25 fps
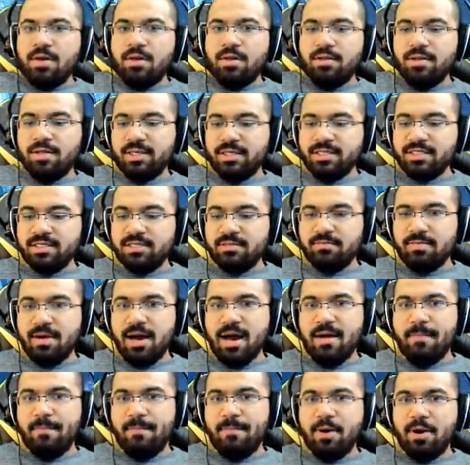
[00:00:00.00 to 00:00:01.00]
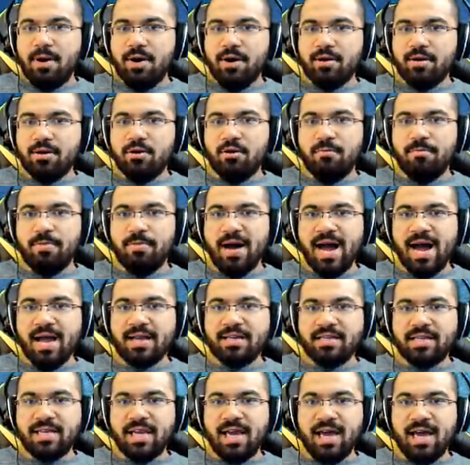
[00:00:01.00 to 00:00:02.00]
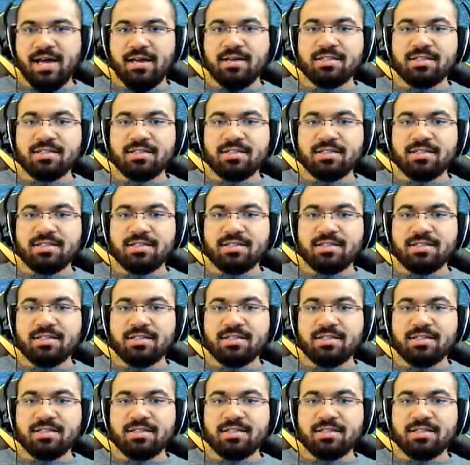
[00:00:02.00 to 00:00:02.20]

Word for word: This is my part, nobody else